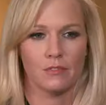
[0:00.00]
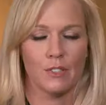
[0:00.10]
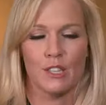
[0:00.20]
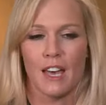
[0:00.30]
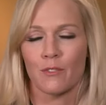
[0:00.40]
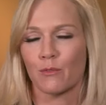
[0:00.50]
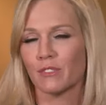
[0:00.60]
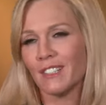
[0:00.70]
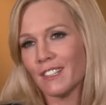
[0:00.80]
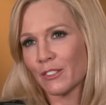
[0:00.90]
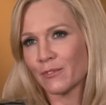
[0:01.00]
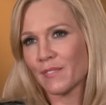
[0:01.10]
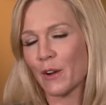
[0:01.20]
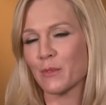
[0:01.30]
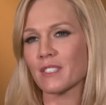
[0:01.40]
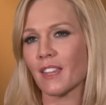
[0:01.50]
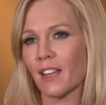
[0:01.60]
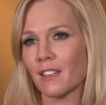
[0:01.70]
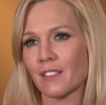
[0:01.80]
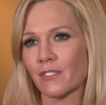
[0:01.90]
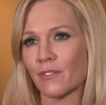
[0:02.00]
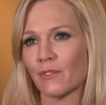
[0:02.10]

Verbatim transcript: But that, you know, that was then, and